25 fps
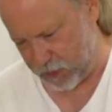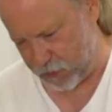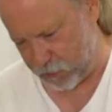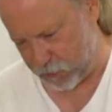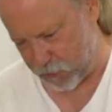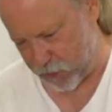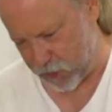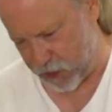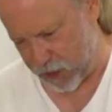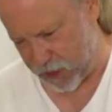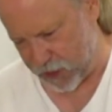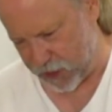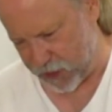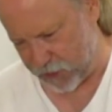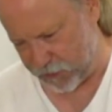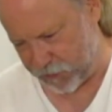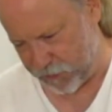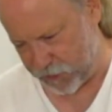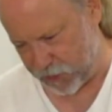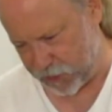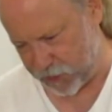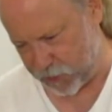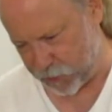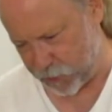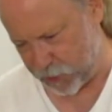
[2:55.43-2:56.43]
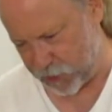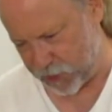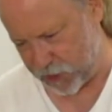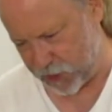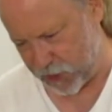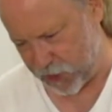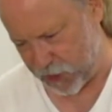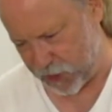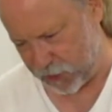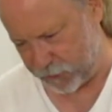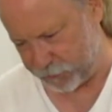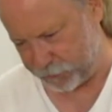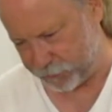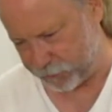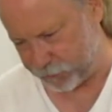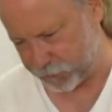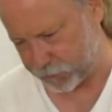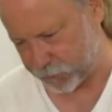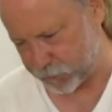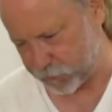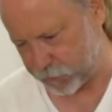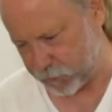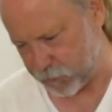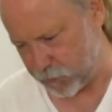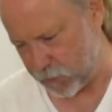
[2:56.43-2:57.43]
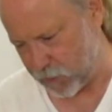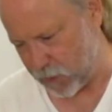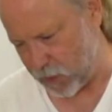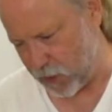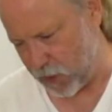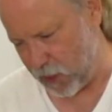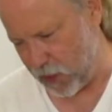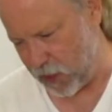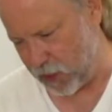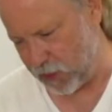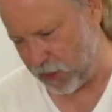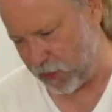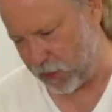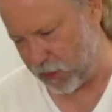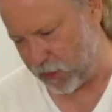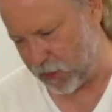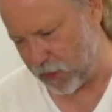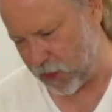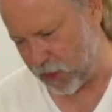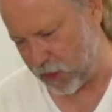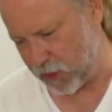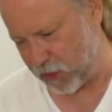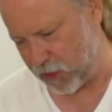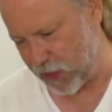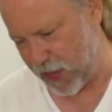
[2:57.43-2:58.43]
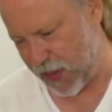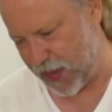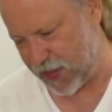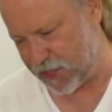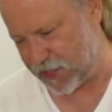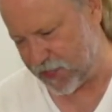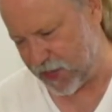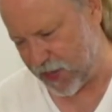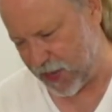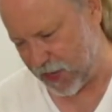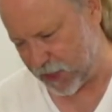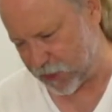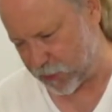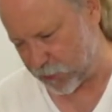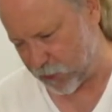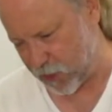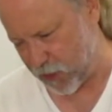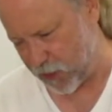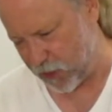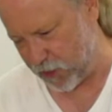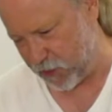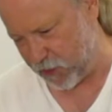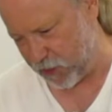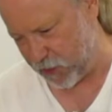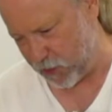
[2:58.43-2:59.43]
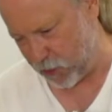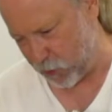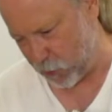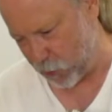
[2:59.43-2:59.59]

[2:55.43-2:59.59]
right? If this was a latex rather than an